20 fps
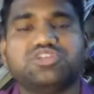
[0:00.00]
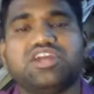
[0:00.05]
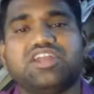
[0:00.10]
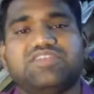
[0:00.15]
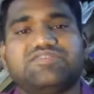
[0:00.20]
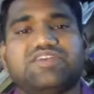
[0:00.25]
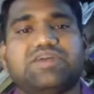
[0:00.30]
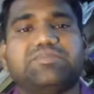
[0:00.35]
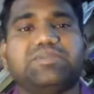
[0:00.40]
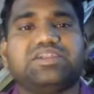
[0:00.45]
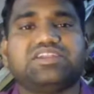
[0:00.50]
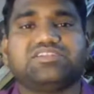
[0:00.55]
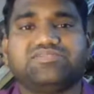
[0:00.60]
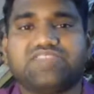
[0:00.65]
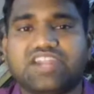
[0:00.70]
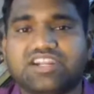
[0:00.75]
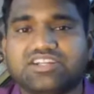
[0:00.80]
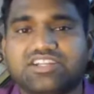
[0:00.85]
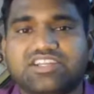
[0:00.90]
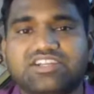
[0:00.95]
the environmental
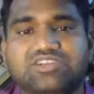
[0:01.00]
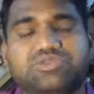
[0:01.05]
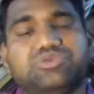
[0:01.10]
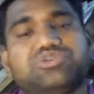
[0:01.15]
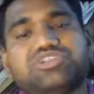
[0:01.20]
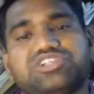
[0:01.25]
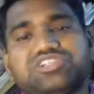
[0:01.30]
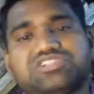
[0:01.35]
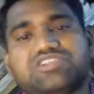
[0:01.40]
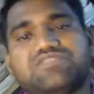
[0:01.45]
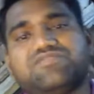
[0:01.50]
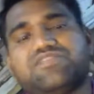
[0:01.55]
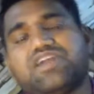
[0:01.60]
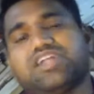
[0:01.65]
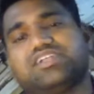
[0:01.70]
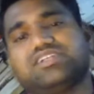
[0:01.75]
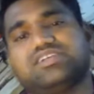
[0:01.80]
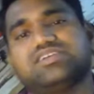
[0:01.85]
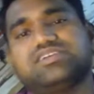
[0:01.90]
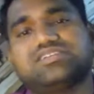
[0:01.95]
factor, nutritional
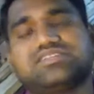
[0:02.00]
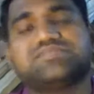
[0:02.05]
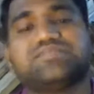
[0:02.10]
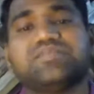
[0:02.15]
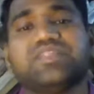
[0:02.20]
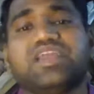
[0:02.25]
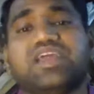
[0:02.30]
factors,